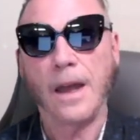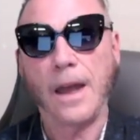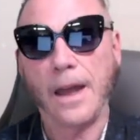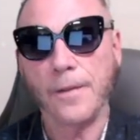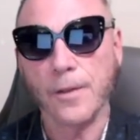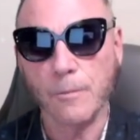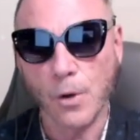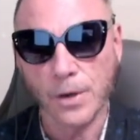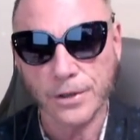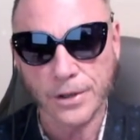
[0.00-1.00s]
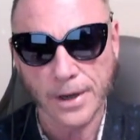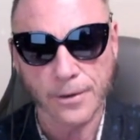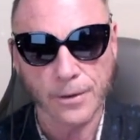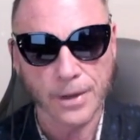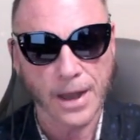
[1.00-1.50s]
and the more
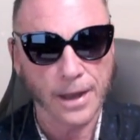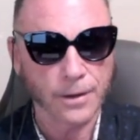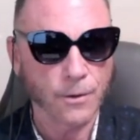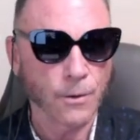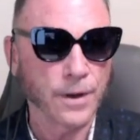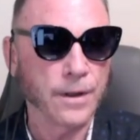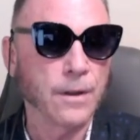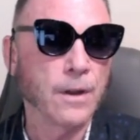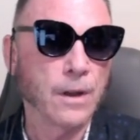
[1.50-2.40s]
general category,